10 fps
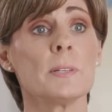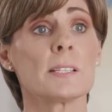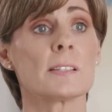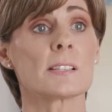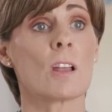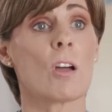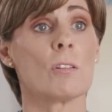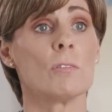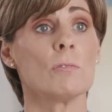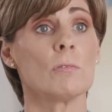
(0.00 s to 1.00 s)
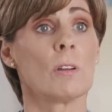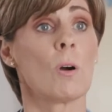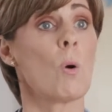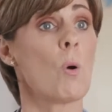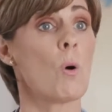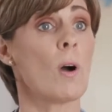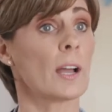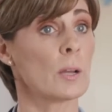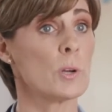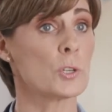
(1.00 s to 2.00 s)
business loan or a
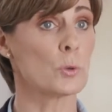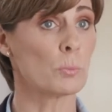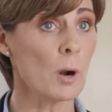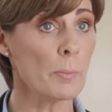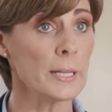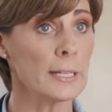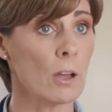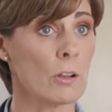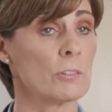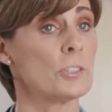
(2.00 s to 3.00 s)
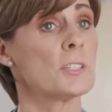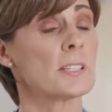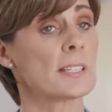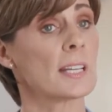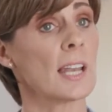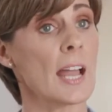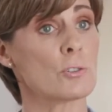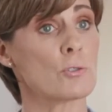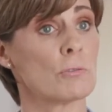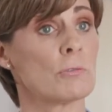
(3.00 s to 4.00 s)
commercial property loan uses
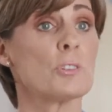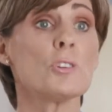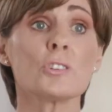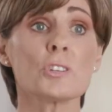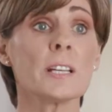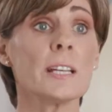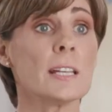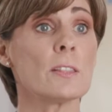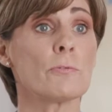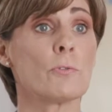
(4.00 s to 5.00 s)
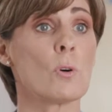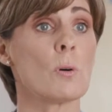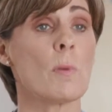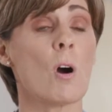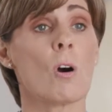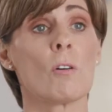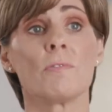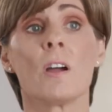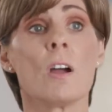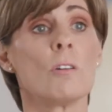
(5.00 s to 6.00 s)
collateral, usually in the form
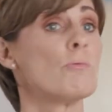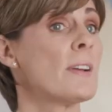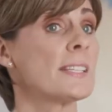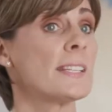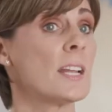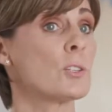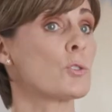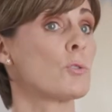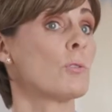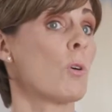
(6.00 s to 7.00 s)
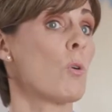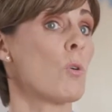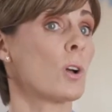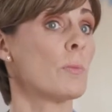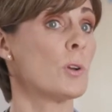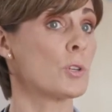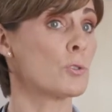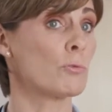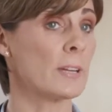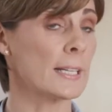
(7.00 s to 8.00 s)
of residential or
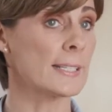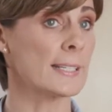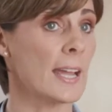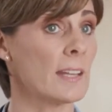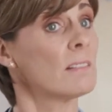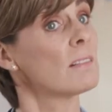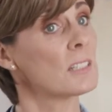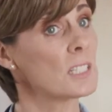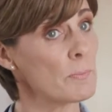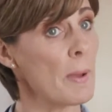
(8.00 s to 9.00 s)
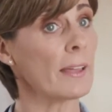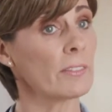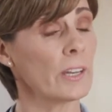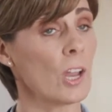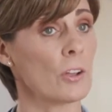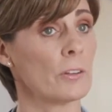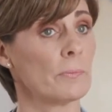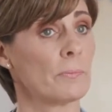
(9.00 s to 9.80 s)
commercial real estate, to back the loan.